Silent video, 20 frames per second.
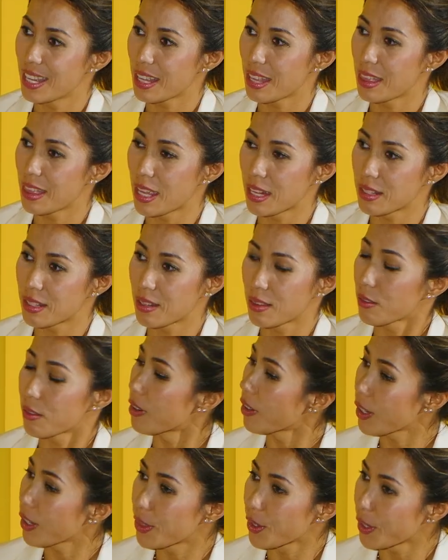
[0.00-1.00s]
than
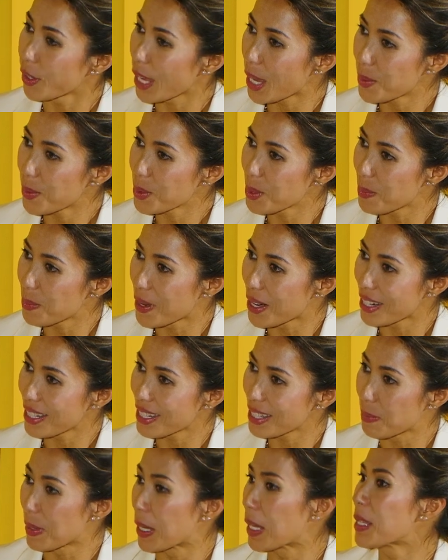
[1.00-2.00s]
their
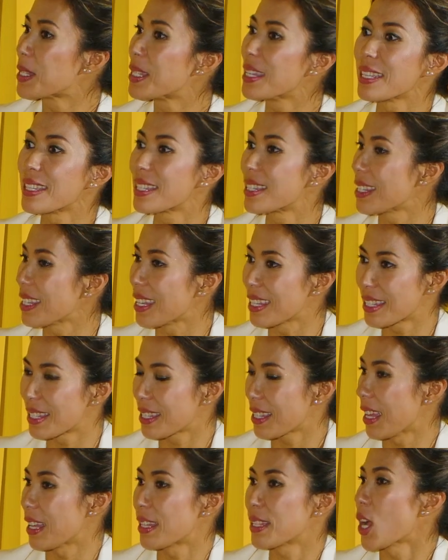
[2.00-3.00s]
counterparts because
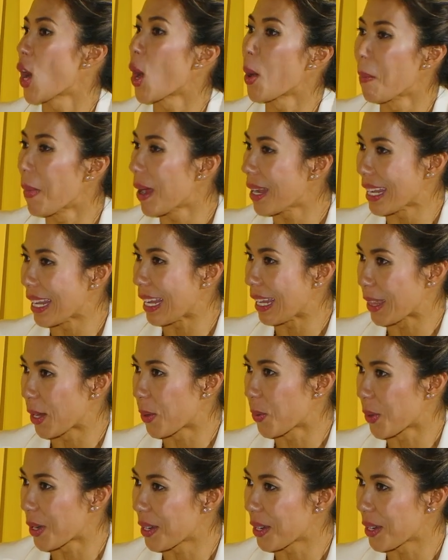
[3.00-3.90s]
it's our money that we're